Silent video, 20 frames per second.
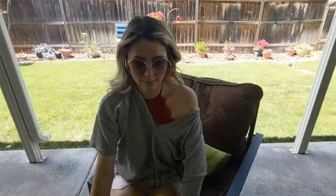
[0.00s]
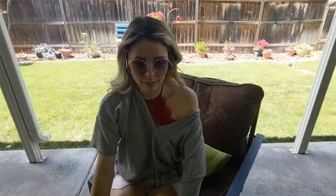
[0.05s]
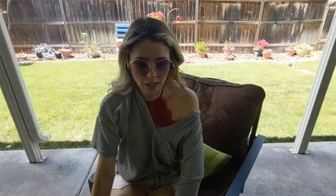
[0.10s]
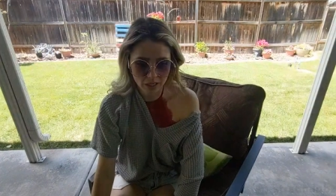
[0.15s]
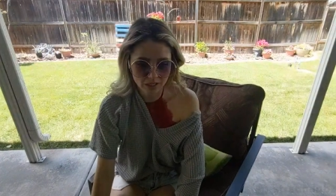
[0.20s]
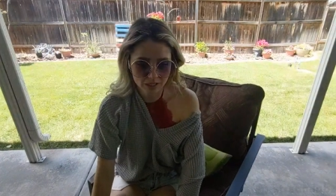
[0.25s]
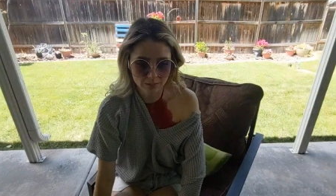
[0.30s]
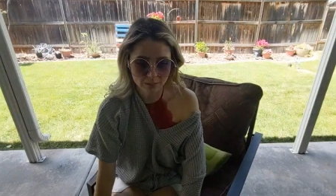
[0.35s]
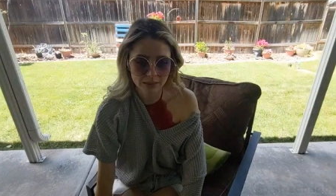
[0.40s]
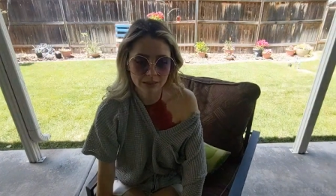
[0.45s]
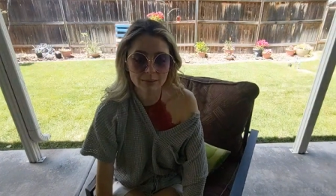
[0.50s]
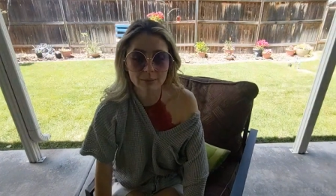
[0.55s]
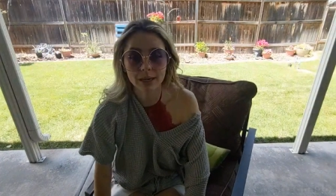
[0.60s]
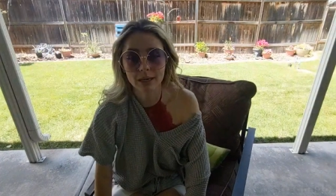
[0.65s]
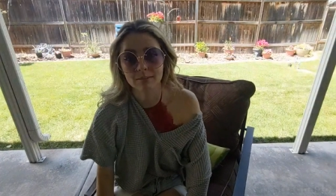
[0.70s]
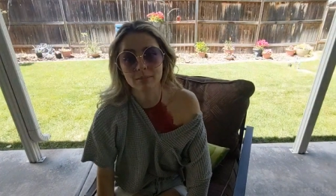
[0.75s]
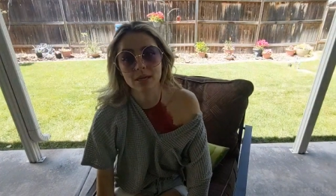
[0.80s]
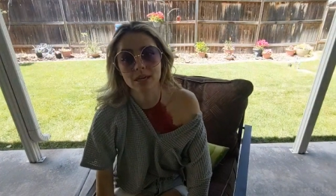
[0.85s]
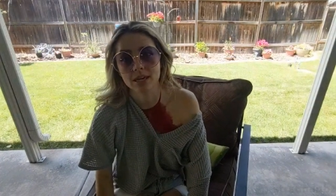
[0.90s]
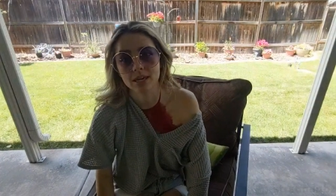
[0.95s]
possibly,
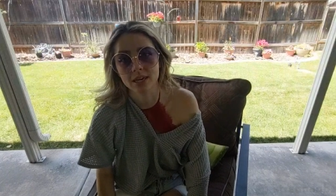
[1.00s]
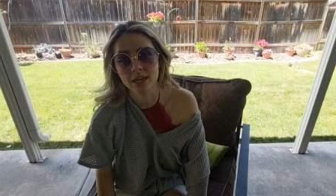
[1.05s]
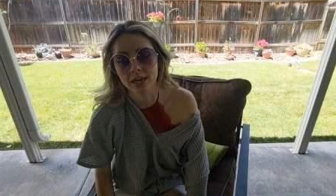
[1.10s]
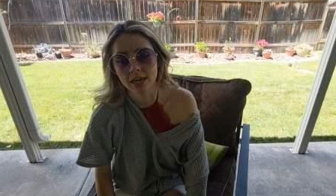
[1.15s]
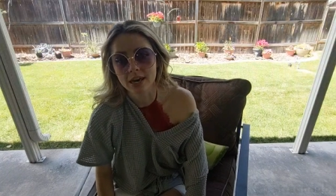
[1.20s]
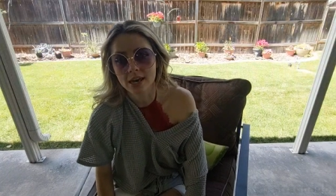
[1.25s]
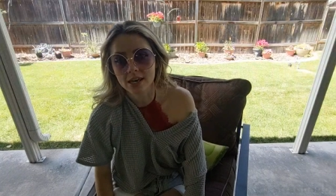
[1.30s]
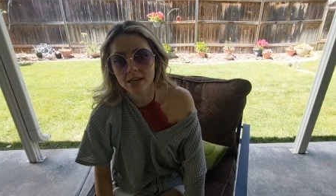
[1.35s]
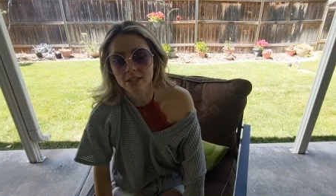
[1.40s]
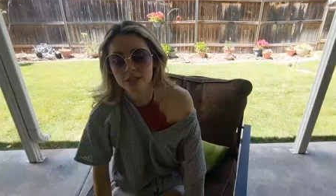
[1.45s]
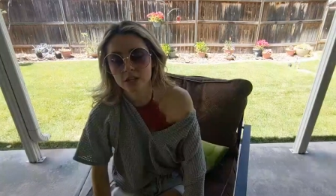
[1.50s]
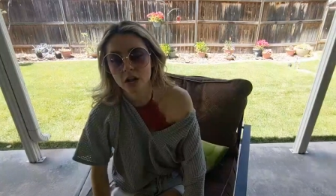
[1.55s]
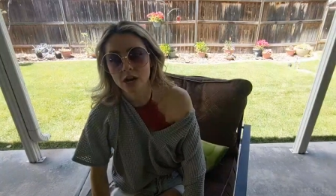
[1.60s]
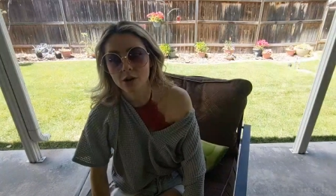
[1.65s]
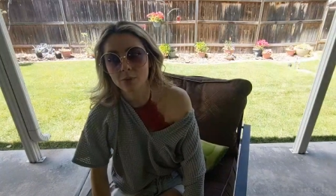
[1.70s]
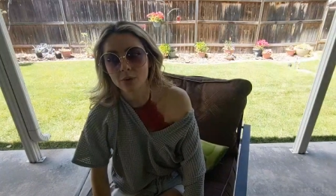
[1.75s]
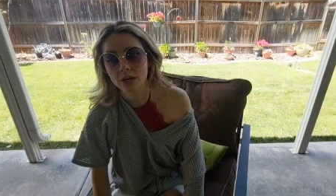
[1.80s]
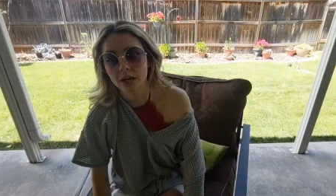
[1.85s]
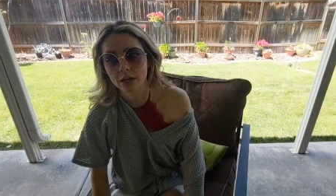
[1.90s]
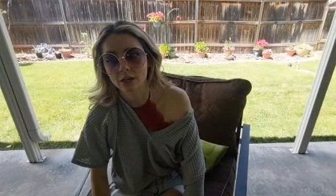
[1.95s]
maybe, it's
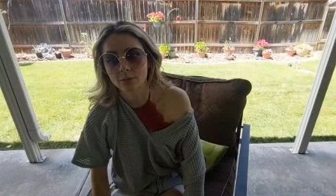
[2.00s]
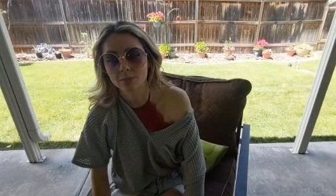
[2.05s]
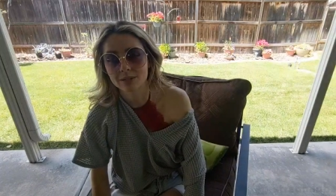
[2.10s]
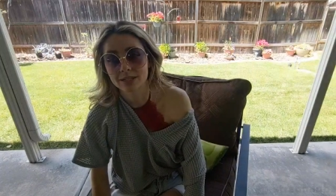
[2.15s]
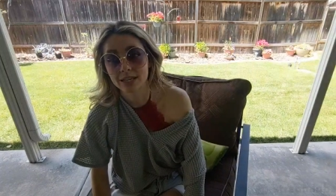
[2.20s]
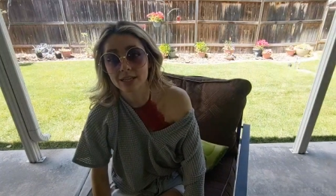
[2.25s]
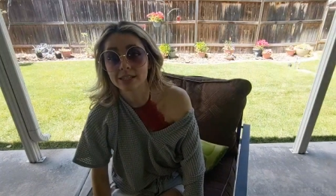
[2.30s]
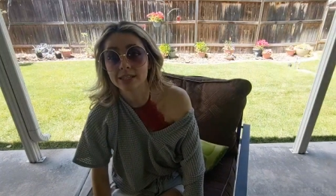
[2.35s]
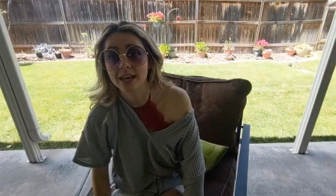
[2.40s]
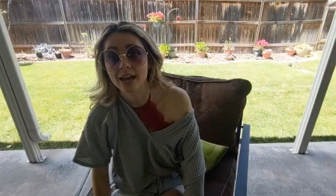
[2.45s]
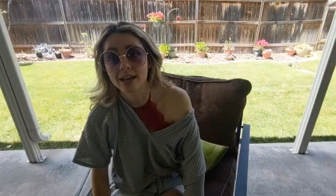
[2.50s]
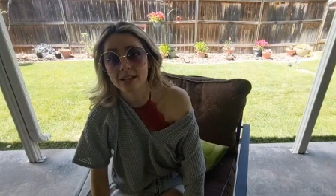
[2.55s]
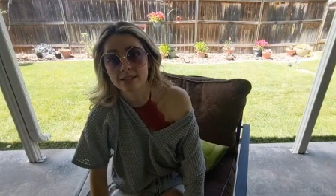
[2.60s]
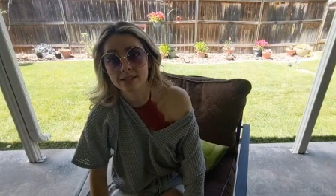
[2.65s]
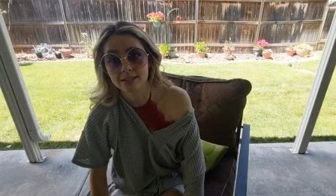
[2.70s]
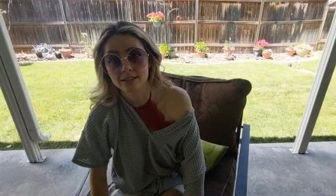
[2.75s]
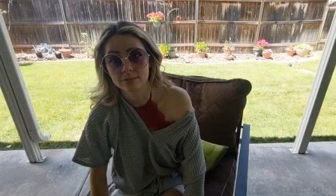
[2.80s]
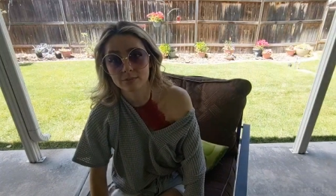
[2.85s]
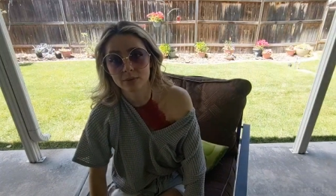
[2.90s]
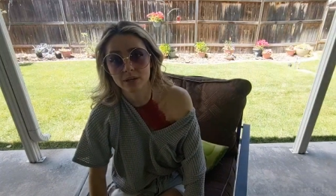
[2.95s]
not a 100%
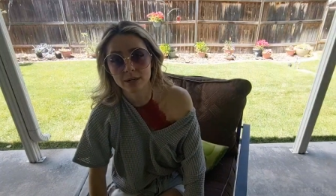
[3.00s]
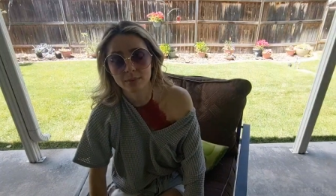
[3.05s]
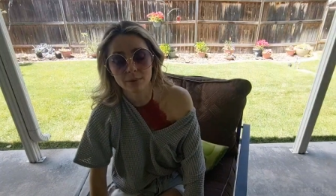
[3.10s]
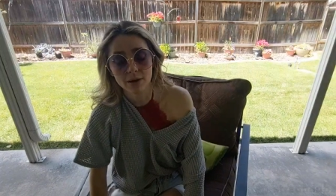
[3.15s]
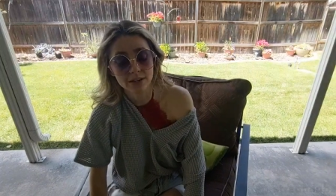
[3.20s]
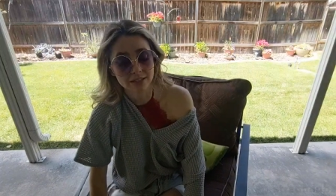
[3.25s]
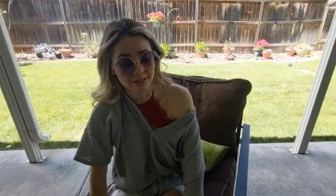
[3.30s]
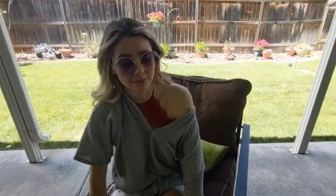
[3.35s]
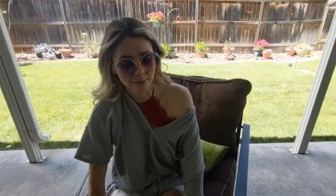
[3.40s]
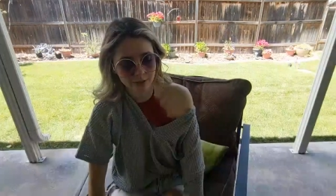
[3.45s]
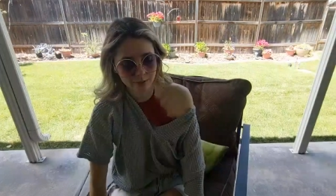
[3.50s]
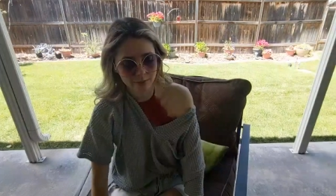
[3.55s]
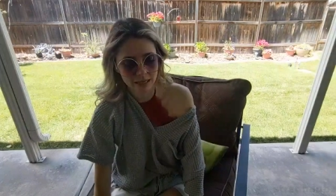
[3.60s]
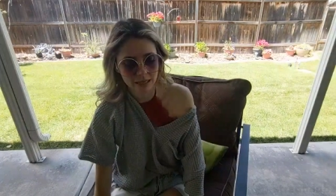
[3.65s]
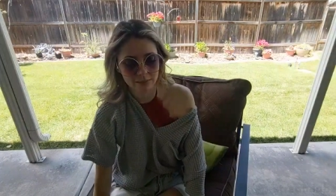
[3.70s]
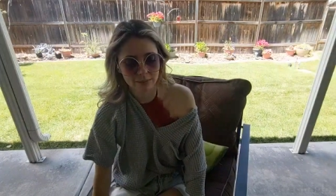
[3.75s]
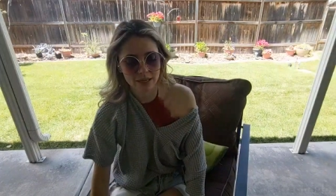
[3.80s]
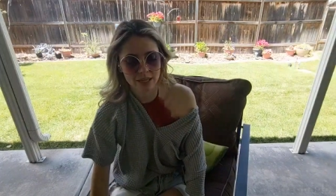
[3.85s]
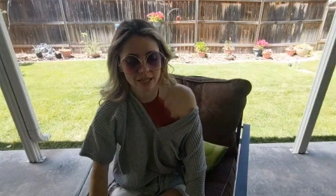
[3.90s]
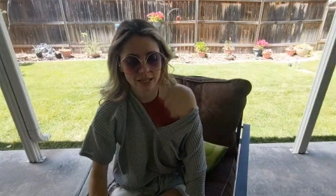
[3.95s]
yes, but a possibly,
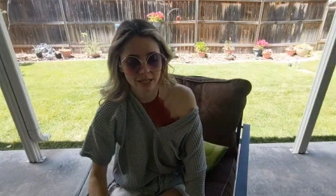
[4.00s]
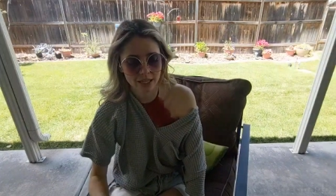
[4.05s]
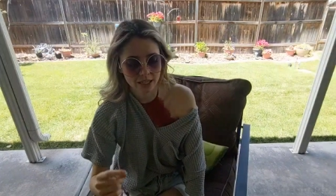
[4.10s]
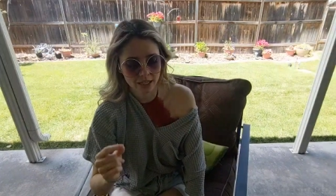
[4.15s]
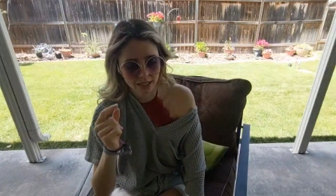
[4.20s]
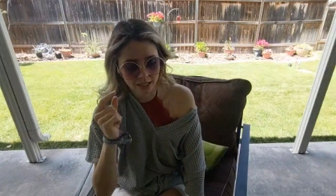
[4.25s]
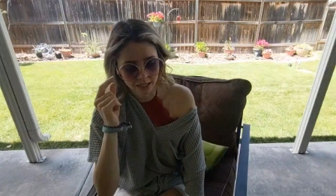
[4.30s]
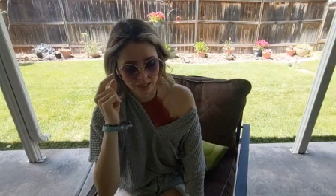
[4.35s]
maybe,